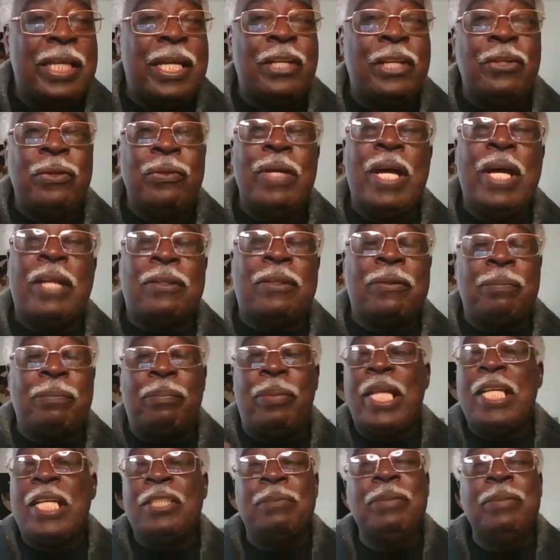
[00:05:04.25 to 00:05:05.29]
at. You have to
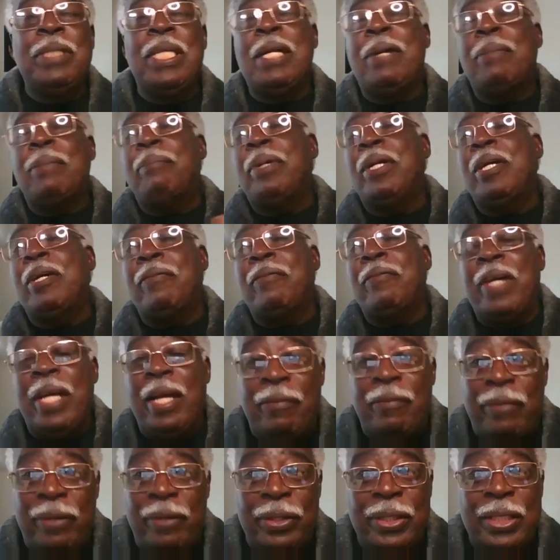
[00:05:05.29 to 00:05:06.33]
place me above
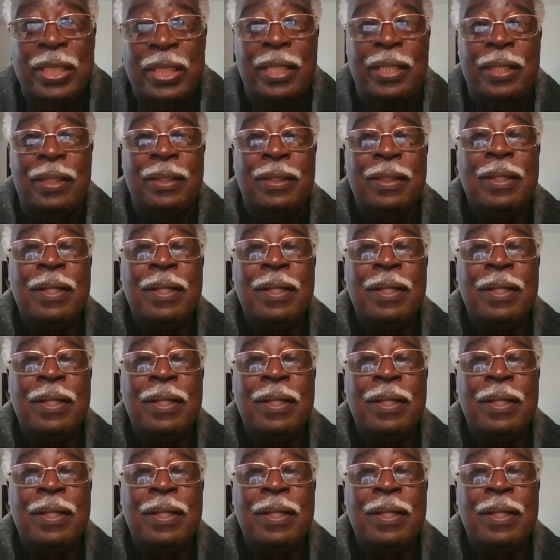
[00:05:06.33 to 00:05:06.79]
everything.